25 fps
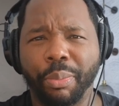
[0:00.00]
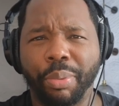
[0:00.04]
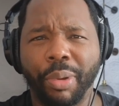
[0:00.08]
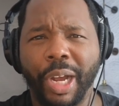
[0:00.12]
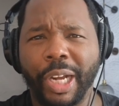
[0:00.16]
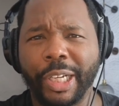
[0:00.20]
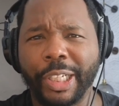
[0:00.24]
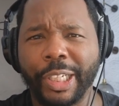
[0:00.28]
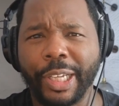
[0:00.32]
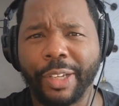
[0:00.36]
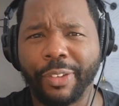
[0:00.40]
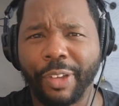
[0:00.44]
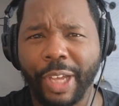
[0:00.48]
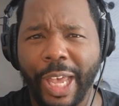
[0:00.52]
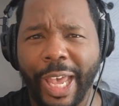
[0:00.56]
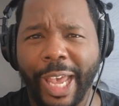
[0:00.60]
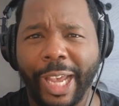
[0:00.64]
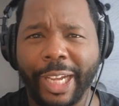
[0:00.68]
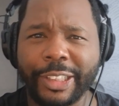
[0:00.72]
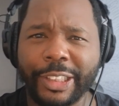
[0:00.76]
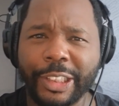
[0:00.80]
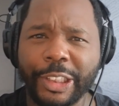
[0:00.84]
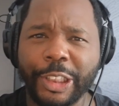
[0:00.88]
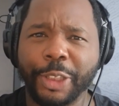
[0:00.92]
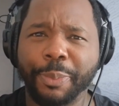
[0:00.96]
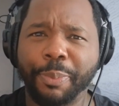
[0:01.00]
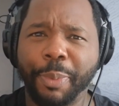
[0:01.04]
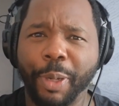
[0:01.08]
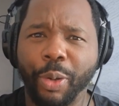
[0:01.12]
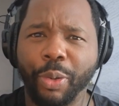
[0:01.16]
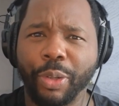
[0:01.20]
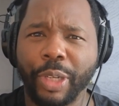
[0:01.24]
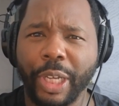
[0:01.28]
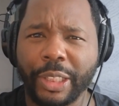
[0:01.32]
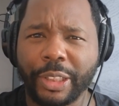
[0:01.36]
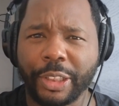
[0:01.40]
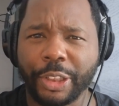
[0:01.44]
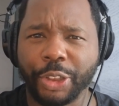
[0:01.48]
Bronny actually
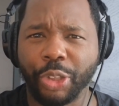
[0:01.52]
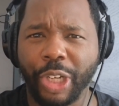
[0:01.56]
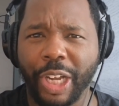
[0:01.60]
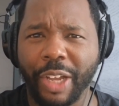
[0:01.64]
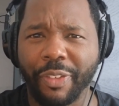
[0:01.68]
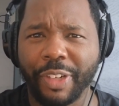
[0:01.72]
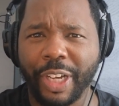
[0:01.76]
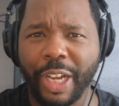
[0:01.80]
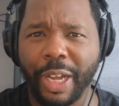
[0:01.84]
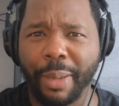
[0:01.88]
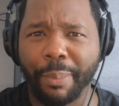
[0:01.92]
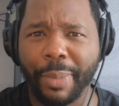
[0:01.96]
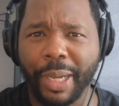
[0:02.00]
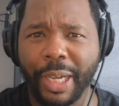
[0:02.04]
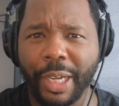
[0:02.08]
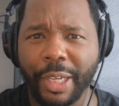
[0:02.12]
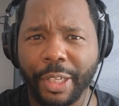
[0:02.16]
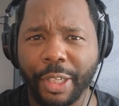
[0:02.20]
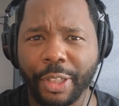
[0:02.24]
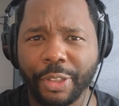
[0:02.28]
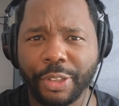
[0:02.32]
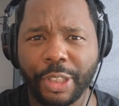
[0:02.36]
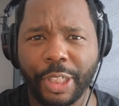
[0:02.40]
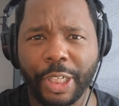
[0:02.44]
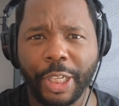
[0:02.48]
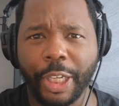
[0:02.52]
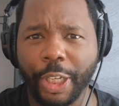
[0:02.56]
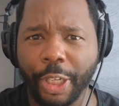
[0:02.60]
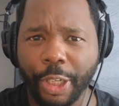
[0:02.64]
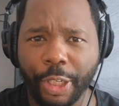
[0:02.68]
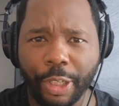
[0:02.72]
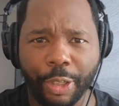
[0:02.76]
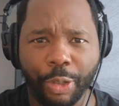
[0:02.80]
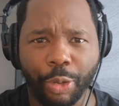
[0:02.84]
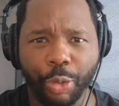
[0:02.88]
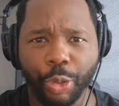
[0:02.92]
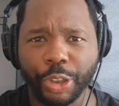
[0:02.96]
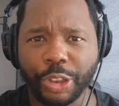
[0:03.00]
spoke at the draft combine yesterday,
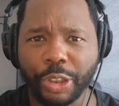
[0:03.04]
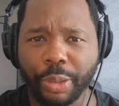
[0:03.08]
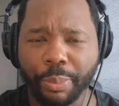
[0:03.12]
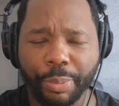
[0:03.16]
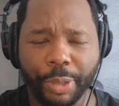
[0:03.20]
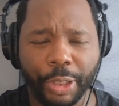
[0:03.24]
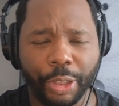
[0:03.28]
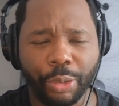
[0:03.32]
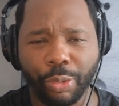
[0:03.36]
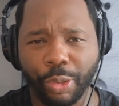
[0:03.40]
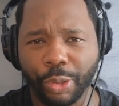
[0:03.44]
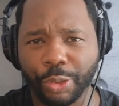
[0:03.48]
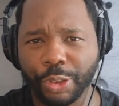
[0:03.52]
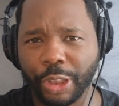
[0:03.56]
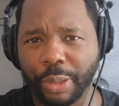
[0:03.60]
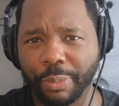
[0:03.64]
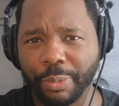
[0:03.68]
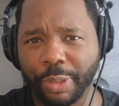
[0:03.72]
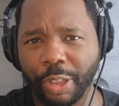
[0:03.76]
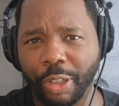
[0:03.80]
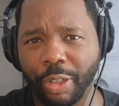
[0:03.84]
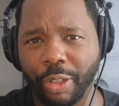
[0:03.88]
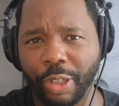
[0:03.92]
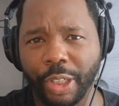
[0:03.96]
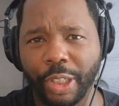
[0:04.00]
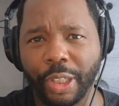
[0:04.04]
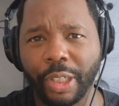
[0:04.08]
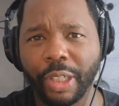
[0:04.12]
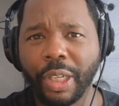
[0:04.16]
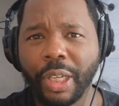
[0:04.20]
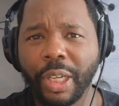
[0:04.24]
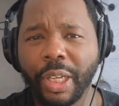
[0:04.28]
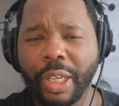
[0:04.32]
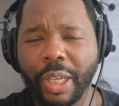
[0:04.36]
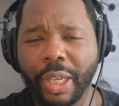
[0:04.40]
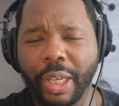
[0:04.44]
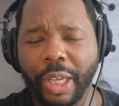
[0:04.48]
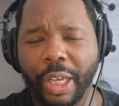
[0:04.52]
and Krysten Peek wrote something on it,
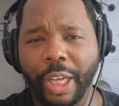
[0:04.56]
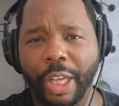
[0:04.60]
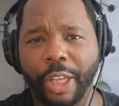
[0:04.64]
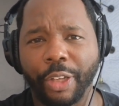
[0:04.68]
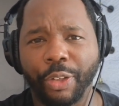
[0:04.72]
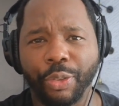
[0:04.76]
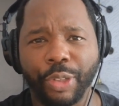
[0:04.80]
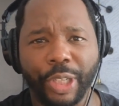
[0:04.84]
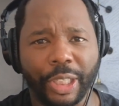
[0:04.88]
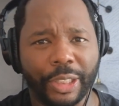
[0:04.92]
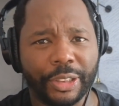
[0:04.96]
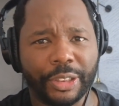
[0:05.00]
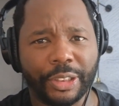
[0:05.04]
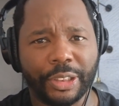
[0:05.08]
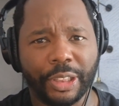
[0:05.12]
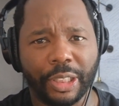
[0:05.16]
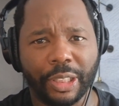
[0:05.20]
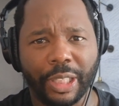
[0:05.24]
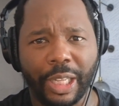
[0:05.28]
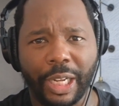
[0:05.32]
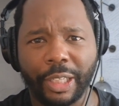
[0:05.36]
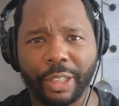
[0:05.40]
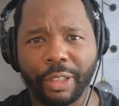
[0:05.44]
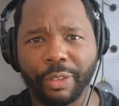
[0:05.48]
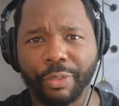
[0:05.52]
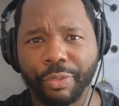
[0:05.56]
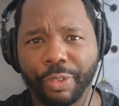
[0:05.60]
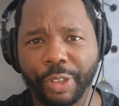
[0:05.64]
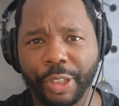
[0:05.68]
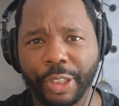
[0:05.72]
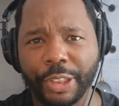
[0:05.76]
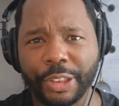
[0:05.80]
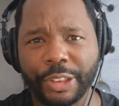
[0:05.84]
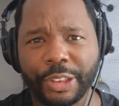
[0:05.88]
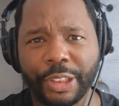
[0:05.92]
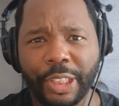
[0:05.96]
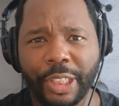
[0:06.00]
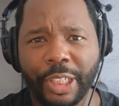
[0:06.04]
and you got to see a lot of the
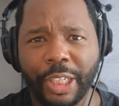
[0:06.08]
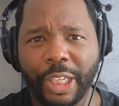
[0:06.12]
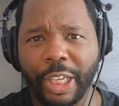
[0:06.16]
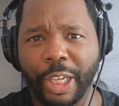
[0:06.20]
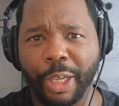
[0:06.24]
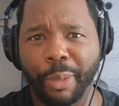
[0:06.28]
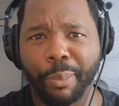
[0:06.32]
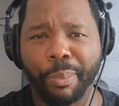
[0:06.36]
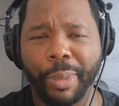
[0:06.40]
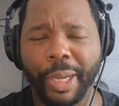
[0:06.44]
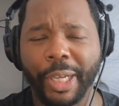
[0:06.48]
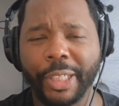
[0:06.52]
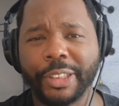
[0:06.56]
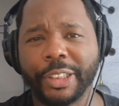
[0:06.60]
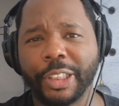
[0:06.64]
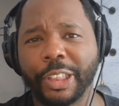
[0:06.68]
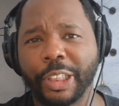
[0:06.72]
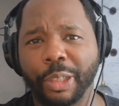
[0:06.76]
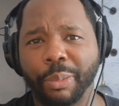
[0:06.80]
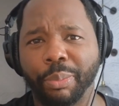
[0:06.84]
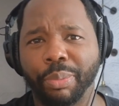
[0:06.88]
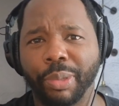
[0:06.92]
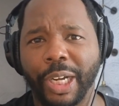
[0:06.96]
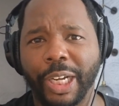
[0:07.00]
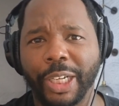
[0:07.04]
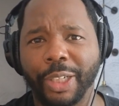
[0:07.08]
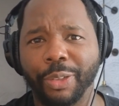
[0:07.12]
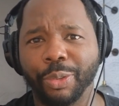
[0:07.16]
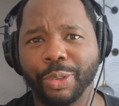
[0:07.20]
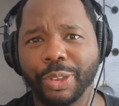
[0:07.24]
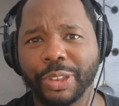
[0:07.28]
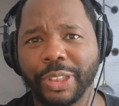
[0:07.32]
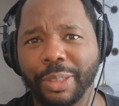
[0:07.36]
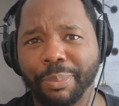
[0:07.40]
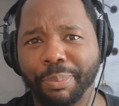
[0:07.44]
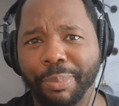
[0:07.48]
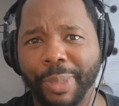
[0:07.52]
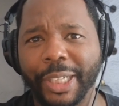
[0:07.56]
footage. And basically, Bronny
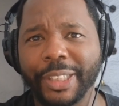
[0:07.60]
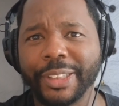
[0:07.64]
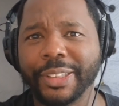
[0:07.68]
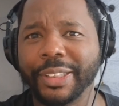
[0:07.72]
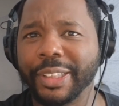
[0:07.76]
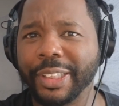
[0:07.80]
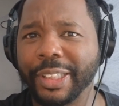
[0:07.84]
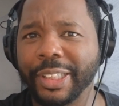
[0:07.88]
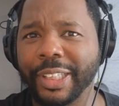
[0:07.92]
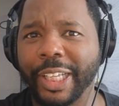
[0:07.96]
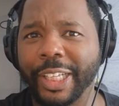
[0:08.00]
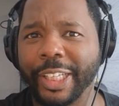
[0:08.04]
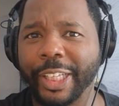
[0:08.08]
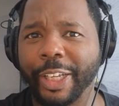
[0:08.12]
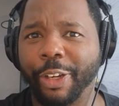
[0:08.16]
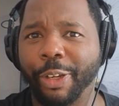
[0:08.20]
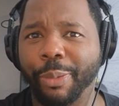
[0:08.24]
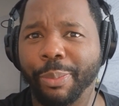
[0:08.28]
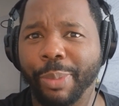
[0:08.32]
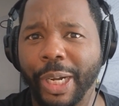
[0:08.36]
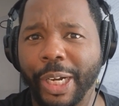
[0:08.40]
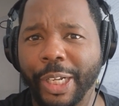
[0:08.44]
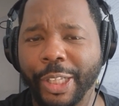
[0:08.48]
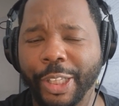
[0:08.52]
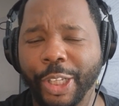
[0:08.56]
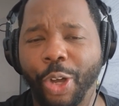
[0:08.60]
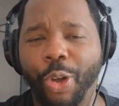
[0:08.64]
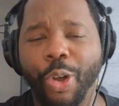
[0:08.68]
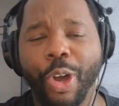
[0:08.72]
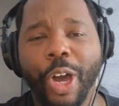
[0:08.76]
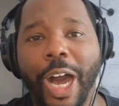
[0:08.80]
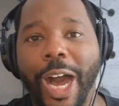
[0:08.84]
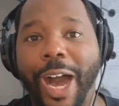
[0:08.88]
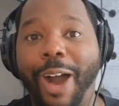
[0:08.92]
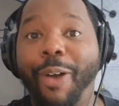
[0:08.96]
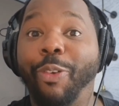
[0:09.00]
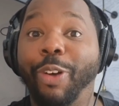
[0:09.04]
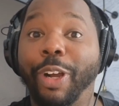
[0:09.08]
was basically letting everybody know,
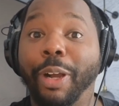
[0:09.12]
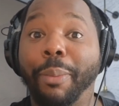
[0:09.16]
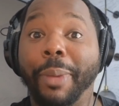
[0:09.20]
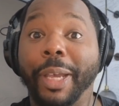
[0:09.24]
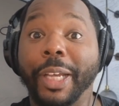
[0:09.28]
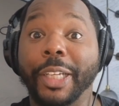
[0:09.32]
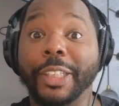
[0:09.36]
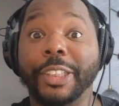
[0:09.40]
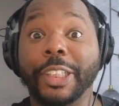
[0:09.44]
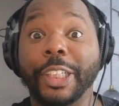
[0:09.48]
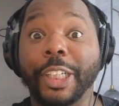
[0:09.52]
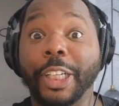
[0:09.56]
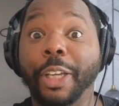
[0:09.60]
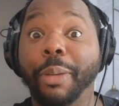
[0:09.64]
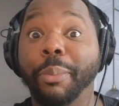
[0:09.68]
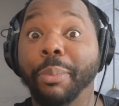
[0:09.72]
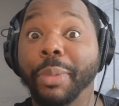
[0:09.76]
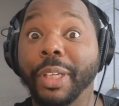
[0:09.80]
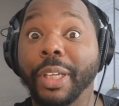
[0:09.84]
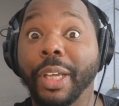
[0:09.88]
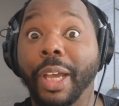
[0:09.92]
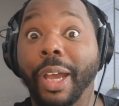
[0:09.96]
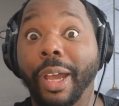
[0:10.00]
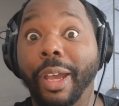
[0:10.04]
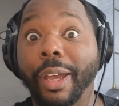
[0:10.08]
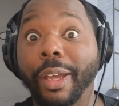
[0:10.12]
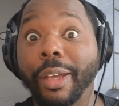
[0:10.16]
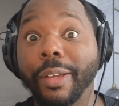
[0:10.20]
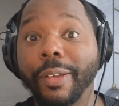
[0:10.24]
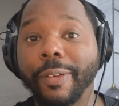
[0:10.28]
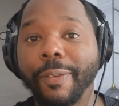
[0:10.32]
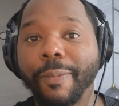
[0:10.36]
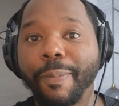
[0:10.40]
I want to make it to the NBA.